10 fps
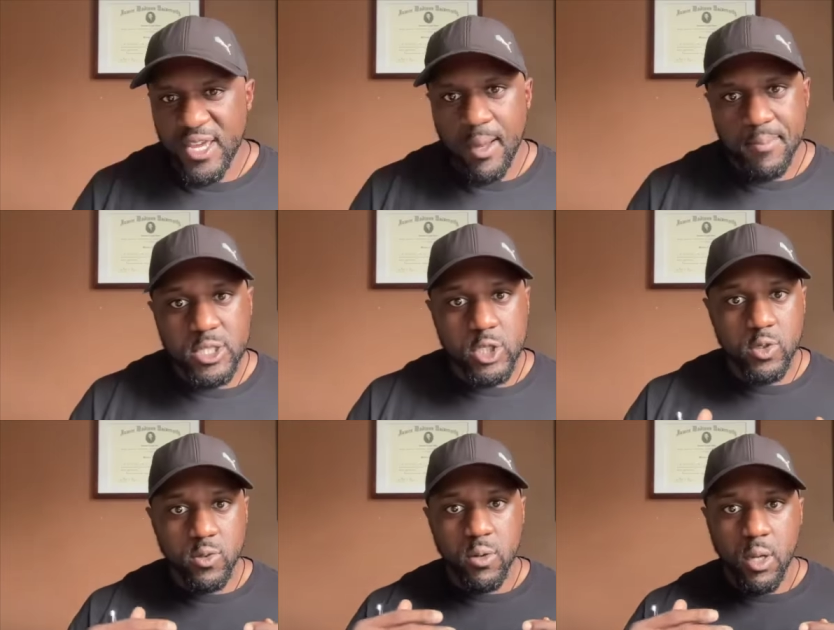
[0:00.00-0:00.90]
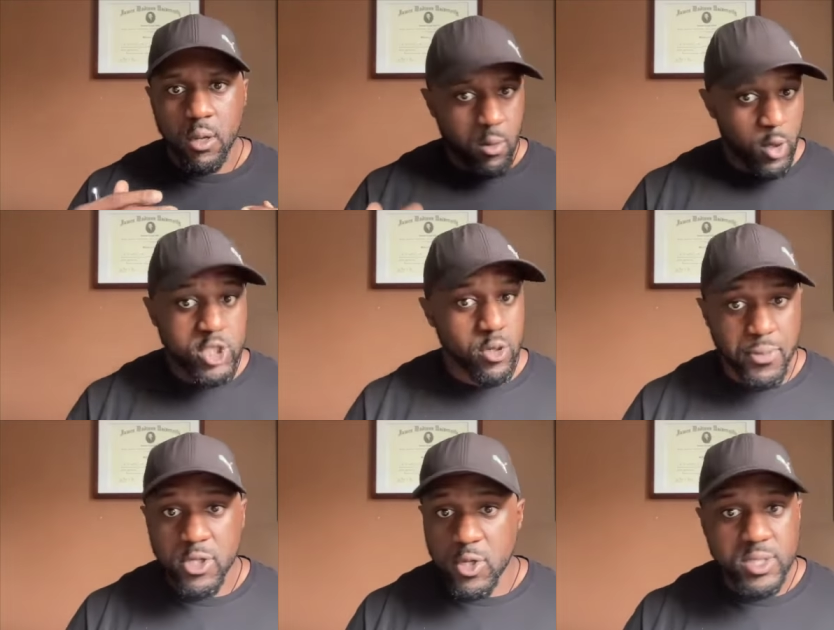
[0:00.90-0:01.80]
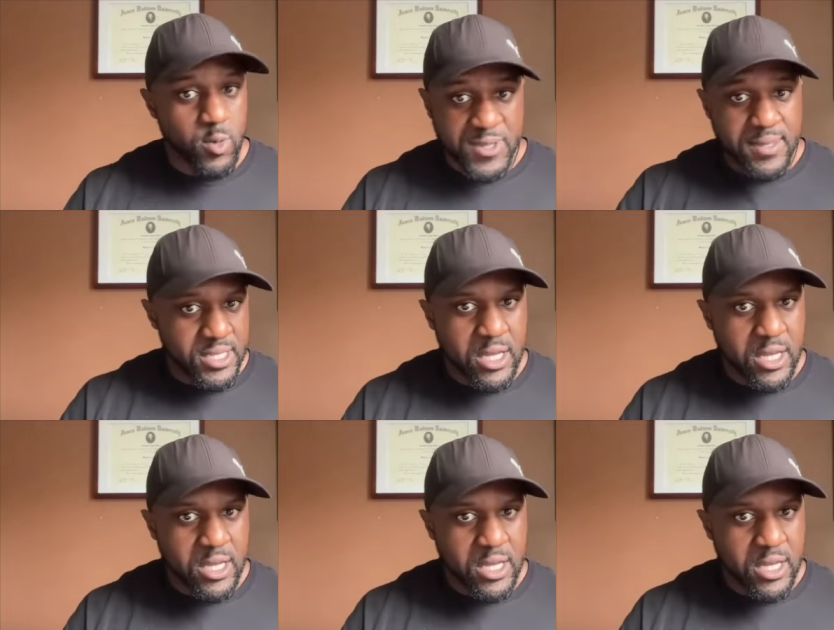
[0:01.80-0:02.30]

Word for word: it comes to what you're producing within this